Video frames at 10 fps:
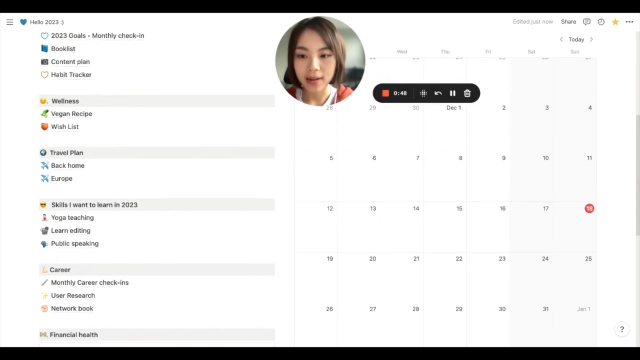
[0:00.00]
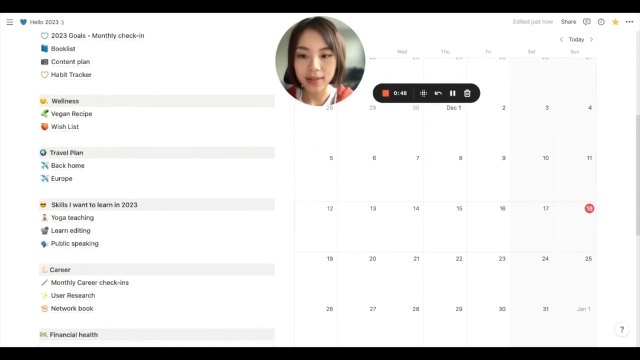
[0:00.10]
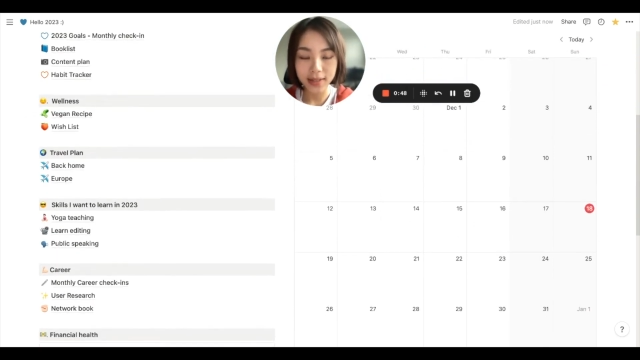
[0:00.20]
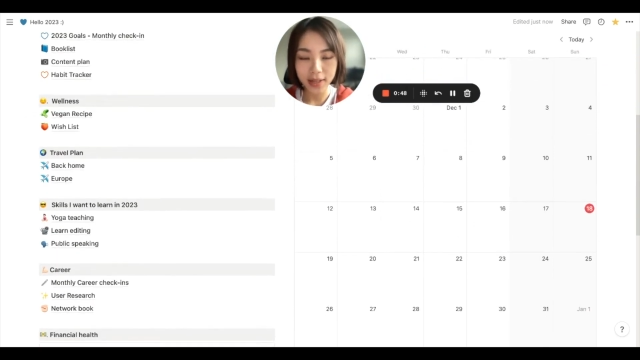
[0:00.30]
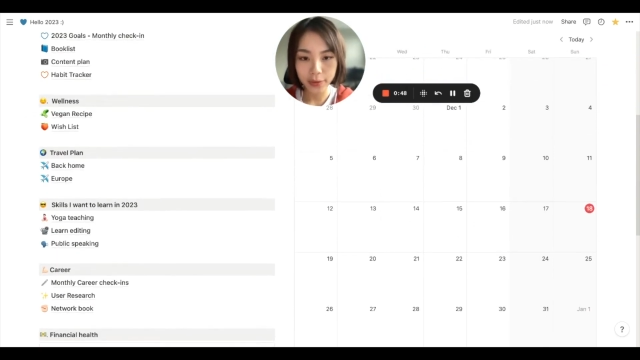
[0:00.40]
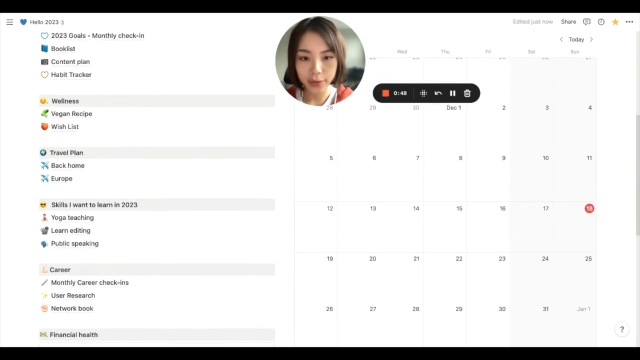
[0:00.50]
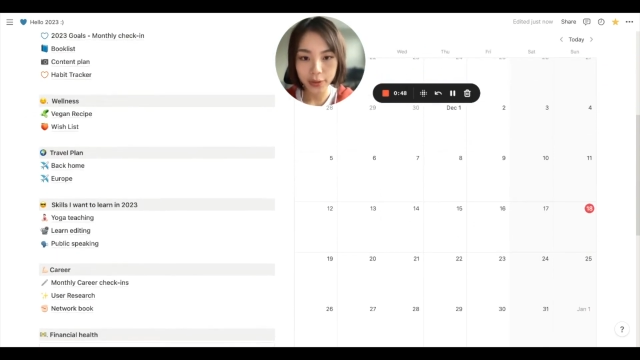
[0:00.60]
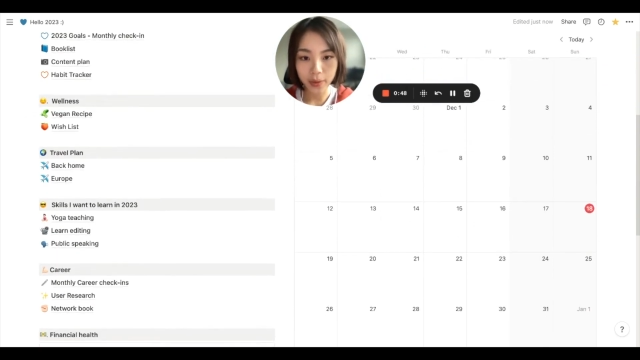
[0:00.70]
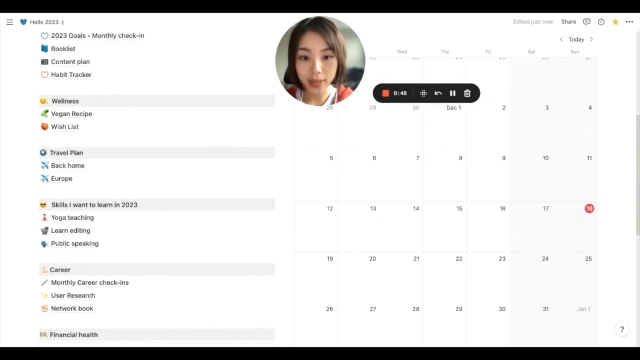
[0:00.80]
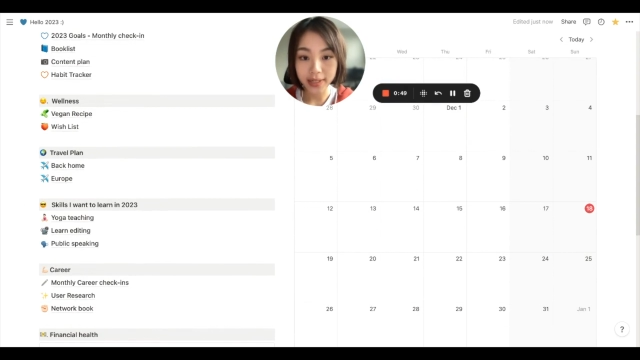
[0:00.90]
skills
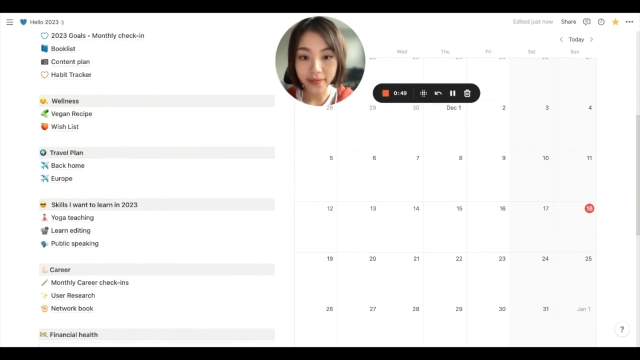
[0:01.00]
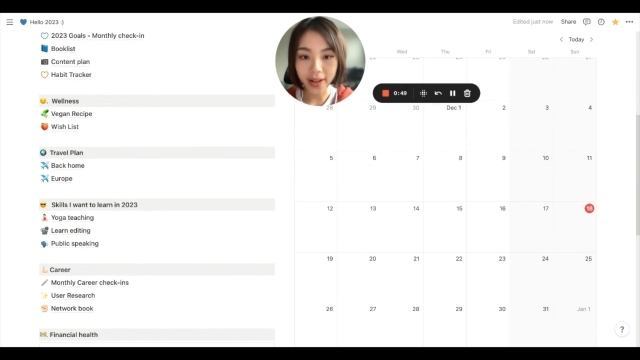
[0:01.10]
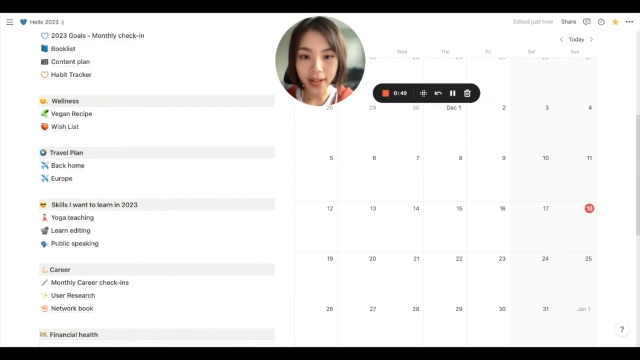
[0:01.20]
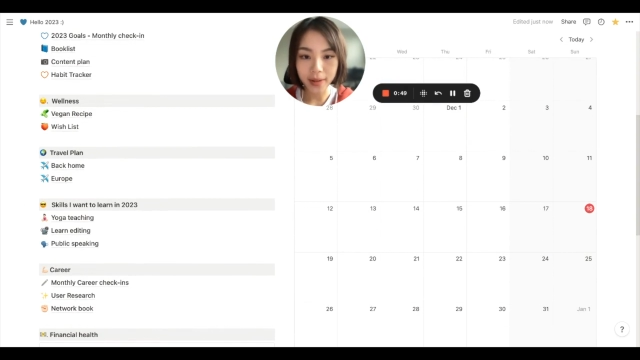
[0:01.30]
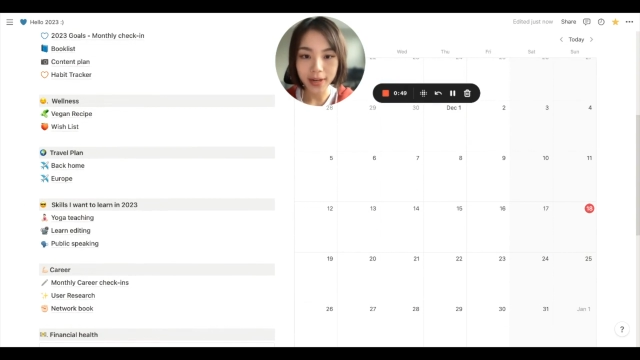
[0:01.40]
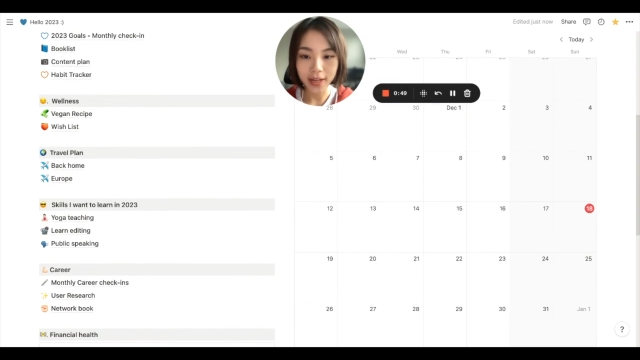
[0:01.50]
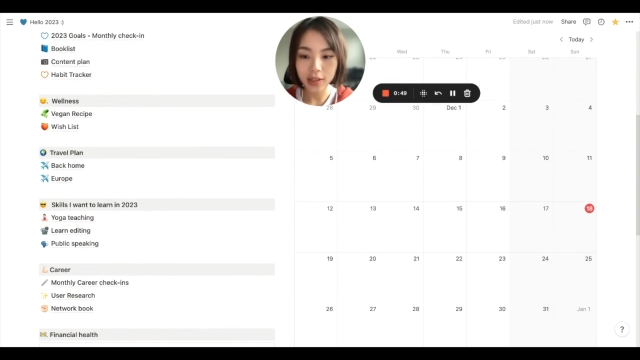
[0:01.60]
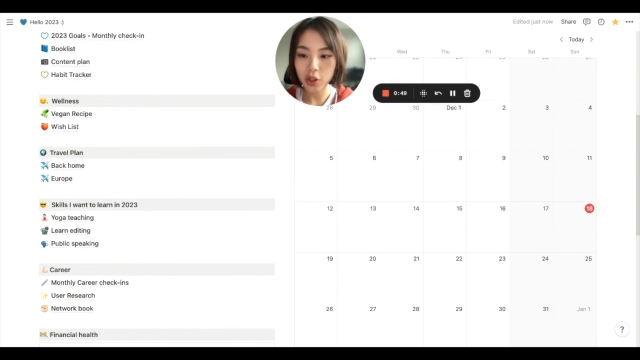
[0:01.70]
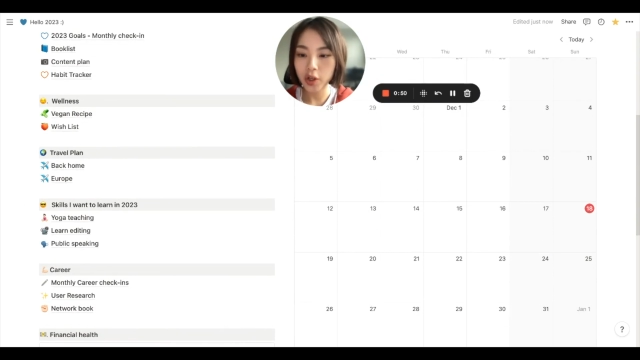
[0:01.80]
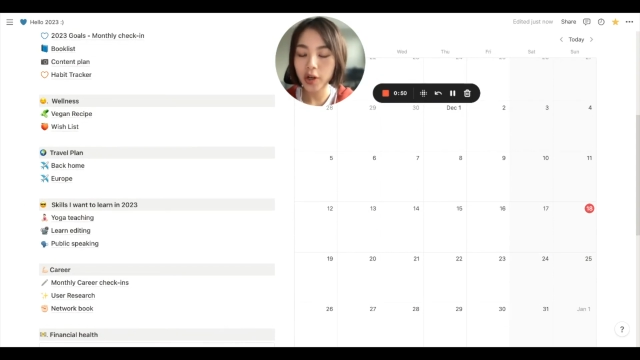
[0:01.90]
you want to develop
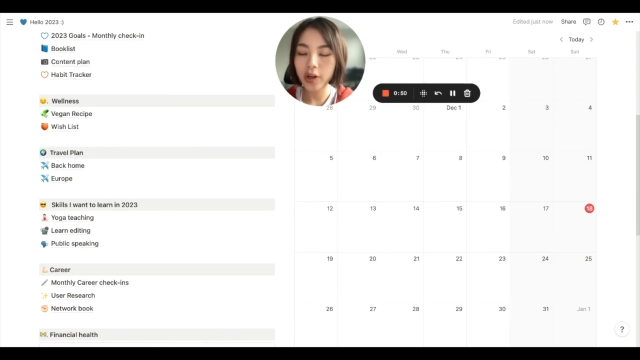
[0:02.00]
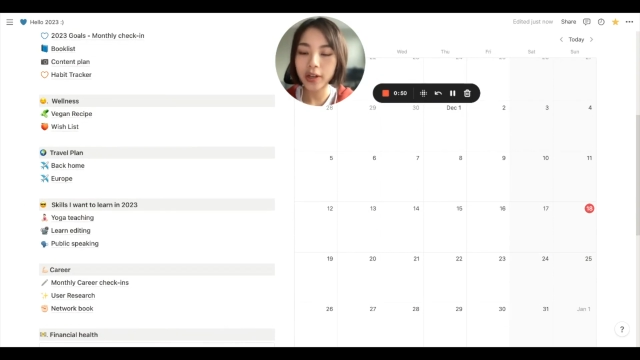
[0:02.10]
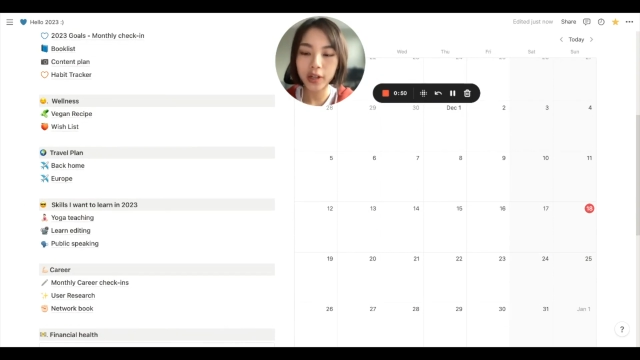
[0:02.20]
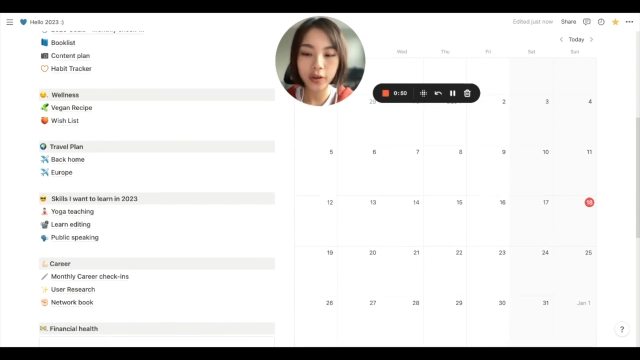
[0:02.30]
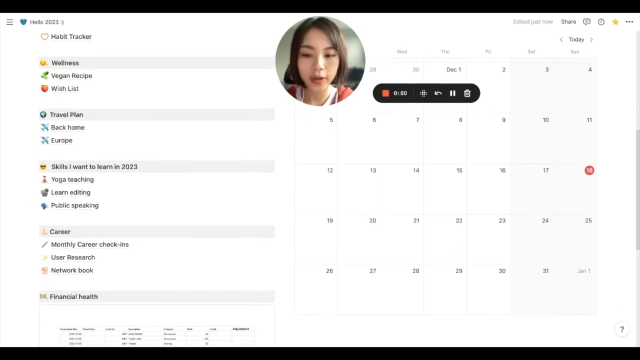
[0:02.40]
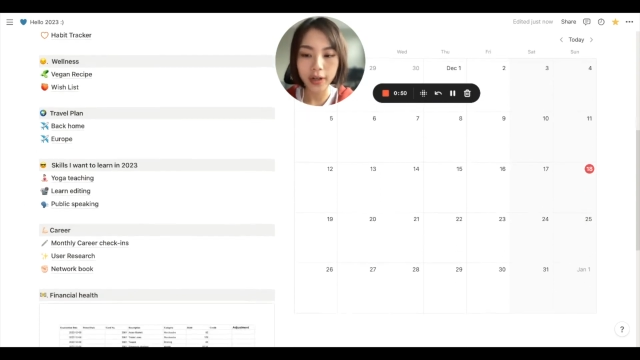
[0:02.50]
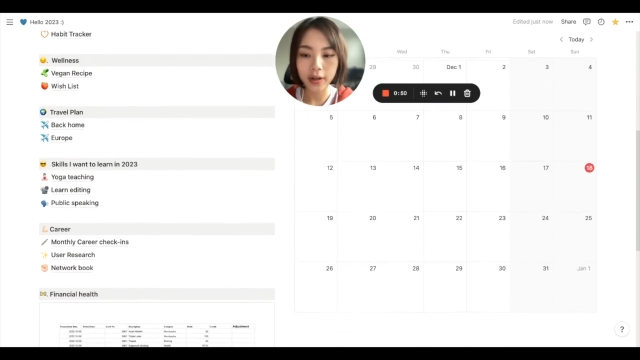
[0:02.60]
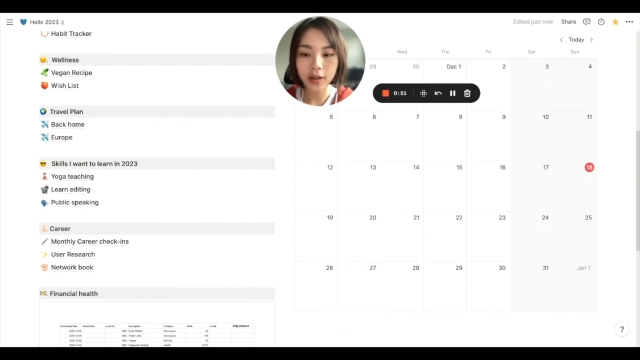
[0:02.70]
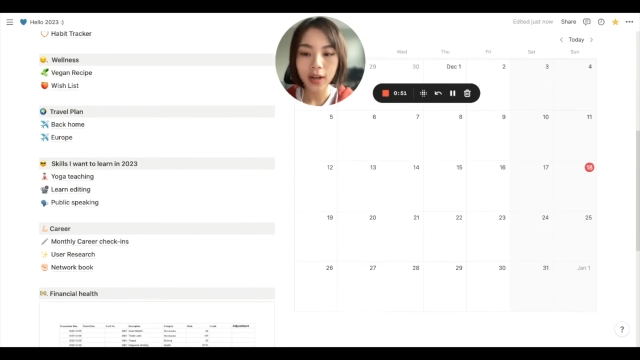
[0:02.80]
next year, career,